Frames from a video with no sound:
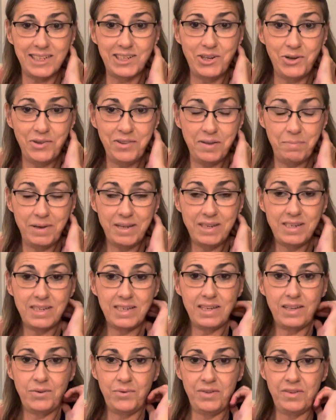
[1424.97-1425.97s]
It's a big
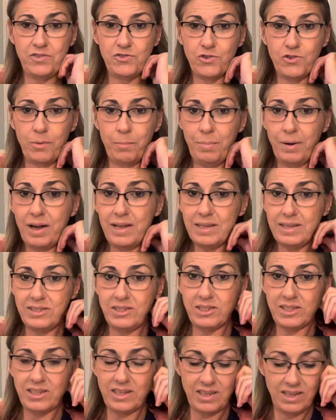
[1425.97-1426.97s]
deal. It was a
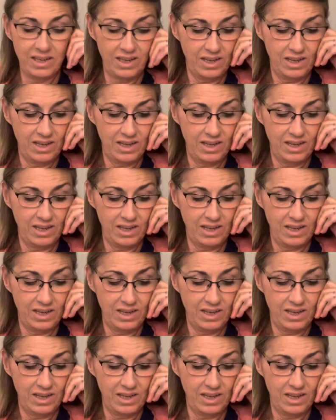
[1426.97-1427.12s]
Trumpology.